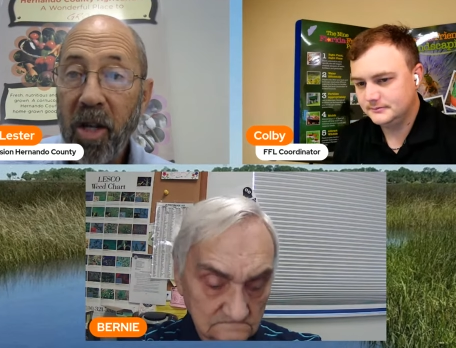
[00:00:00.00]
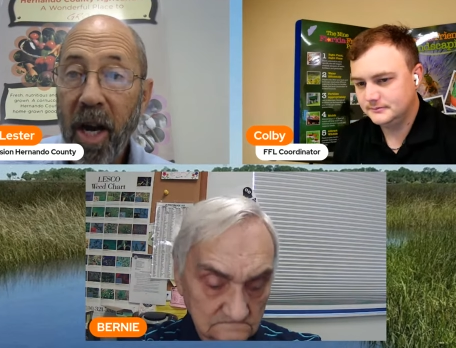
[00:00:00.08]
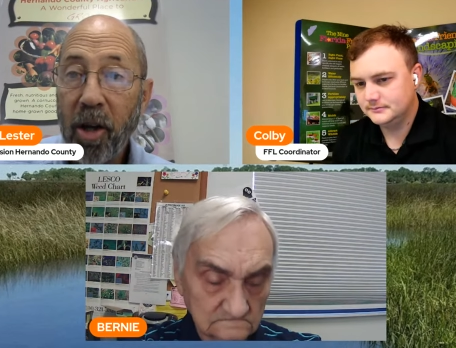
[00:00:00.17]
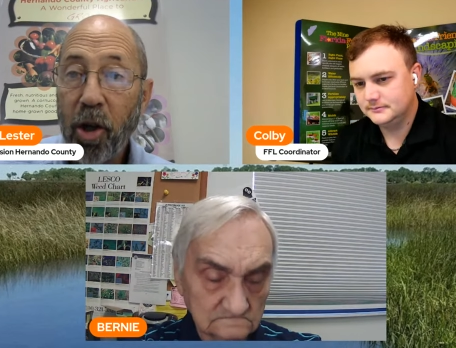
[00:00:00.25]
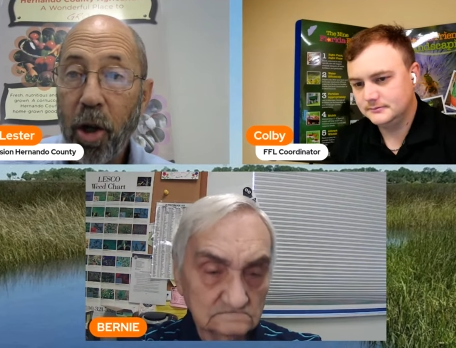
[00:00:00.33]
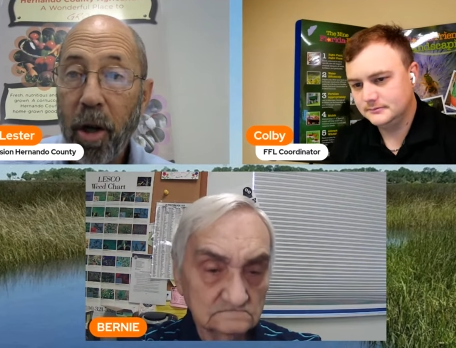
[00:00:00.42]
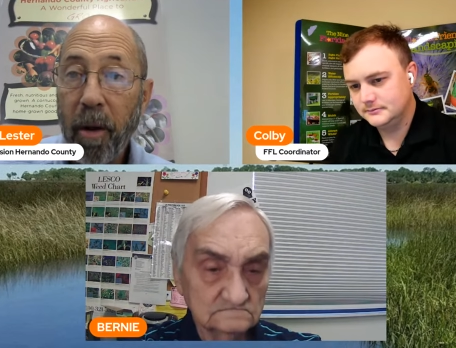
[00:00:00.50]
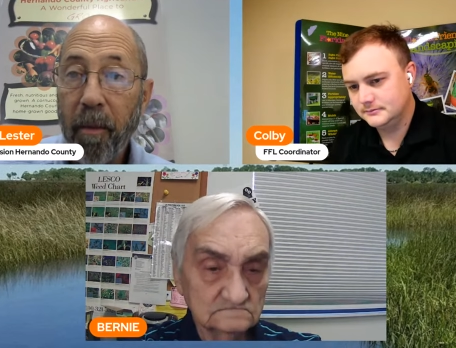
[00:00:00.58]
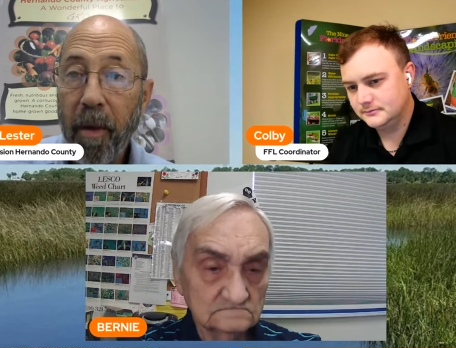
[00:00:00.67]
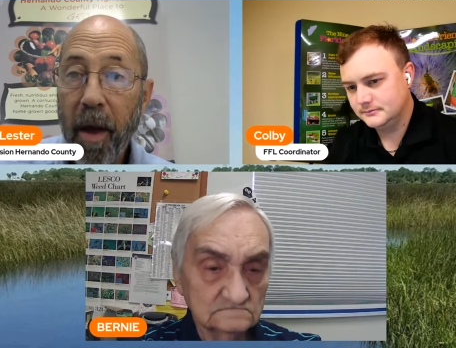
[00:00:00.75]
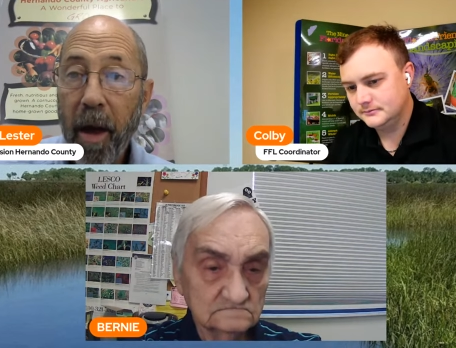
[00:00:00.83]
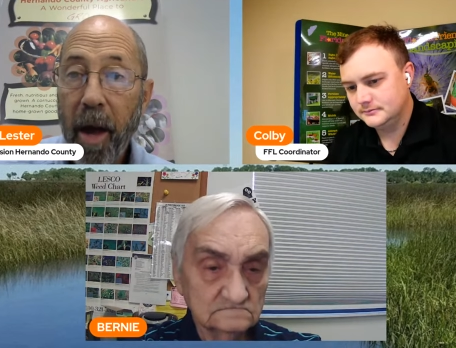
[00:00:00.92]
Speaker 1: section
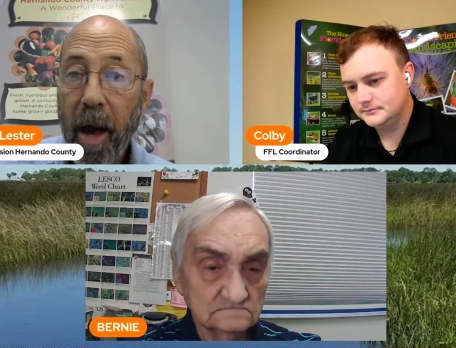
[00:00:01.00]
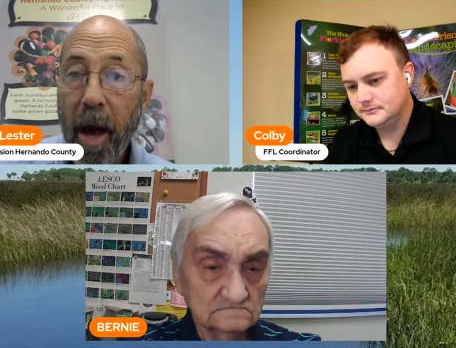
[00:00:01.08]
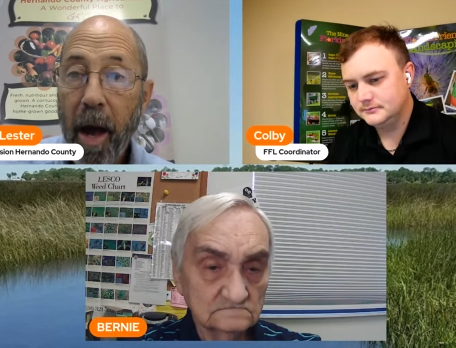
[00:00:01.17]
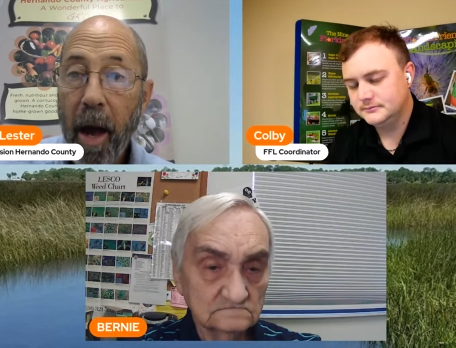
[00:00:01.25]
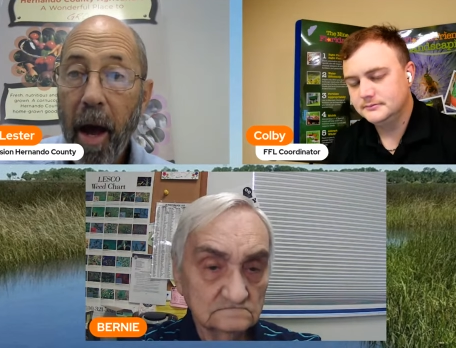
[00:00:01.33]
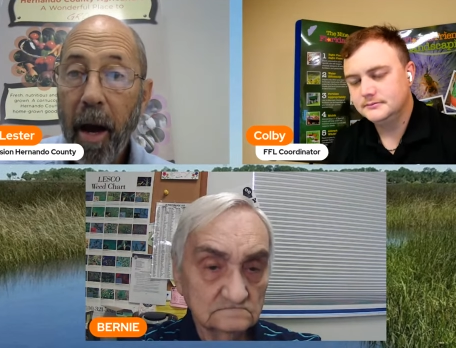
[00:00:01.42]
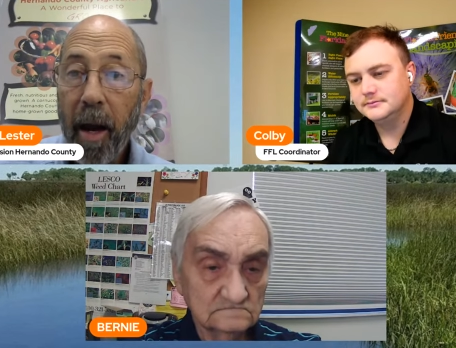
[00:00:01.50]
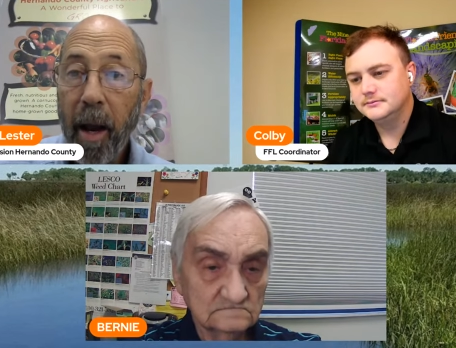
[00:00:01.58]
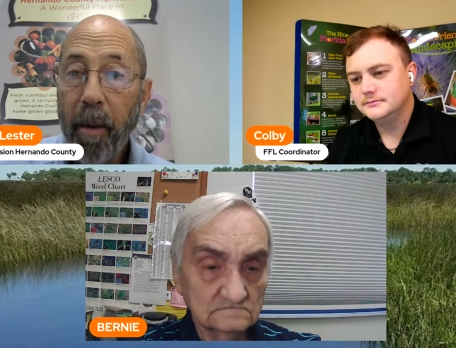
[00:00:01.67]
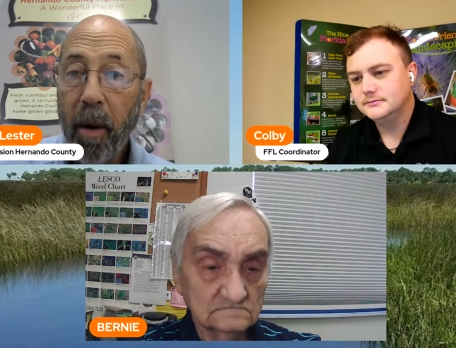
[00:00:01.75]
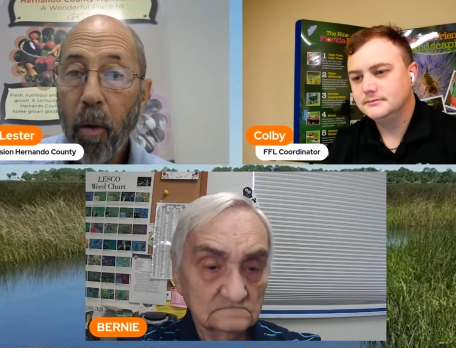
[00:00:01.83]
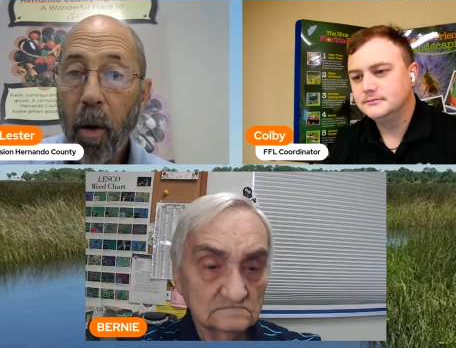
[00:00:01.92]
and
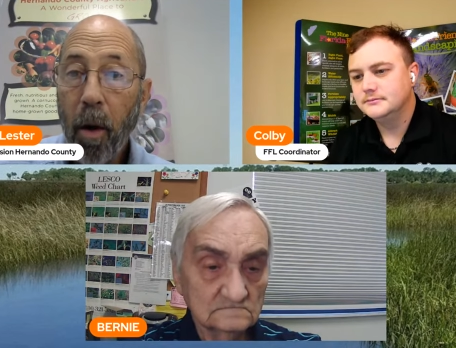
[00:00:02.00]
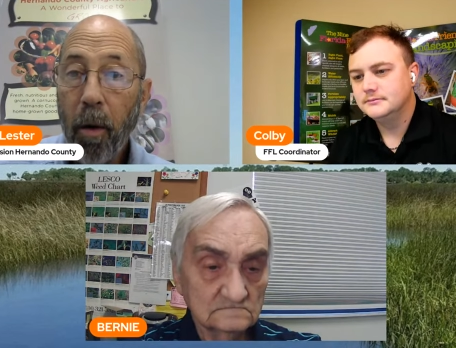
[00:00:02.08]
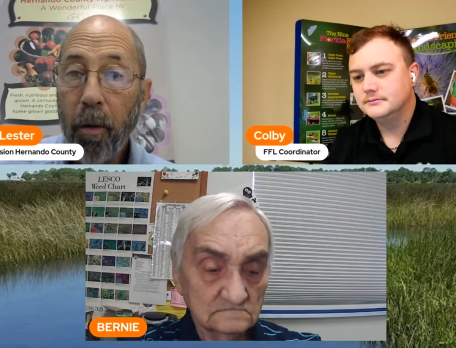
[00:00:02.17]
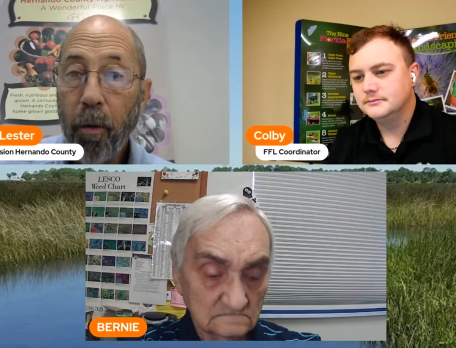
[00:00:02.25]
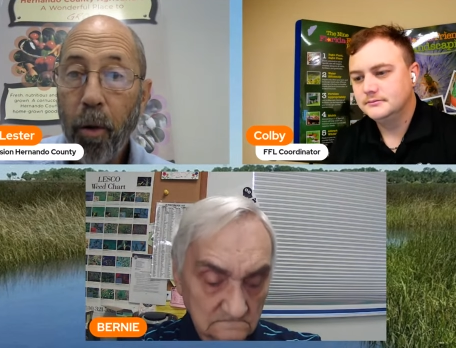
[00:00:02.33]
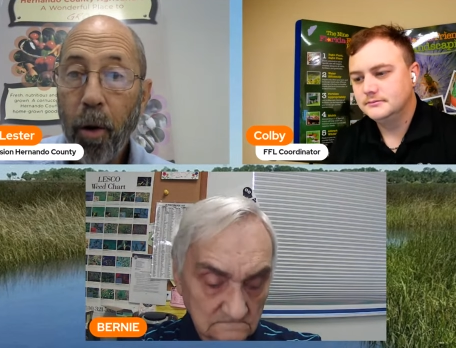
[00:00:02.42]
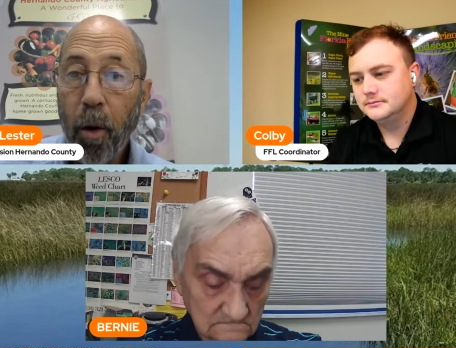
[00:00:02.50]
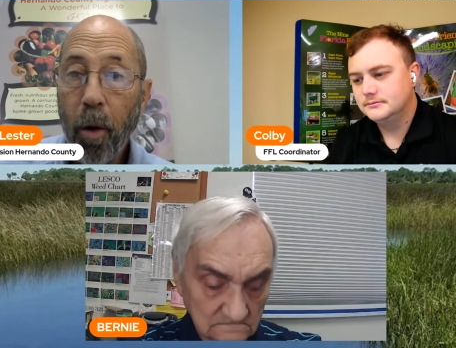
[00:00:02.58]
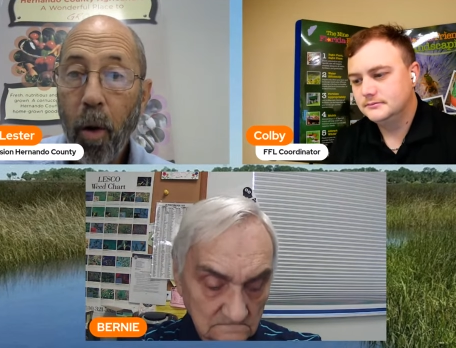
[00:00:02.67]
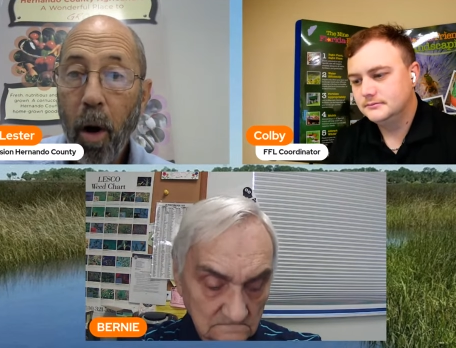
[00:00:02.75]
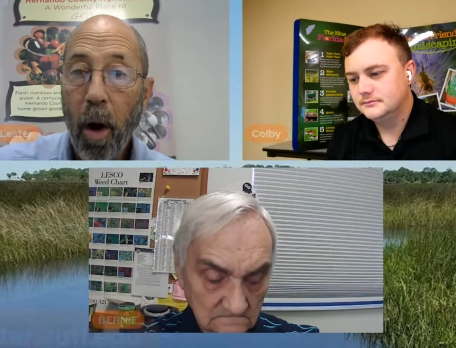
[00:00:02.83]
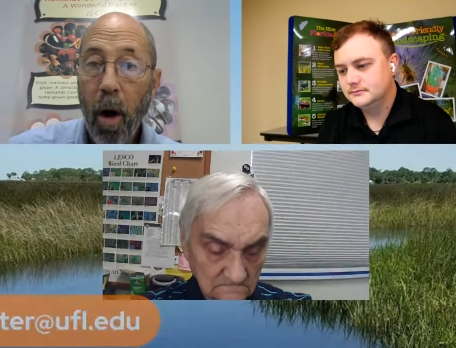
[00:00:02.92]
let me roll through